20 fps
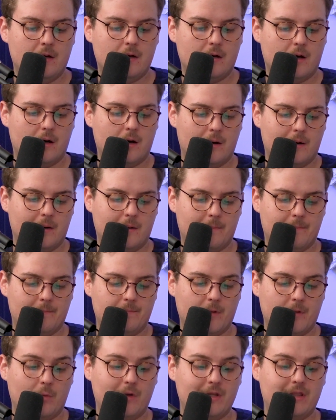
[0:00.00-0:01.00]
um,
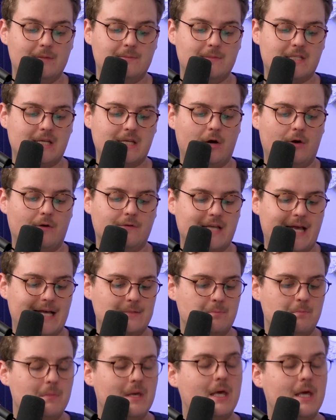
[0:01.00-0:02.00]
with themselves
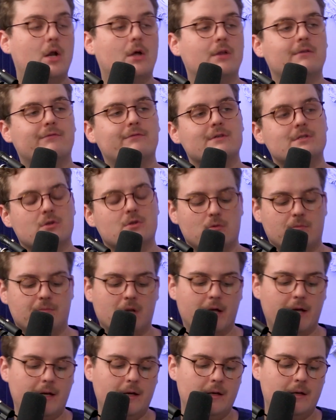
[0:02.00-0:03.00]
as men on the physical
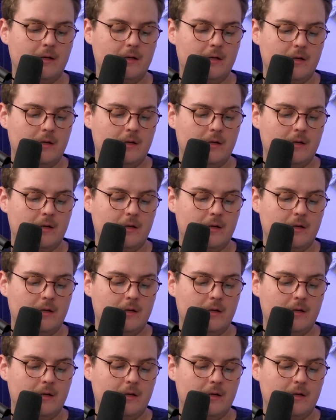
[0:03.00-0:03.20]
plane.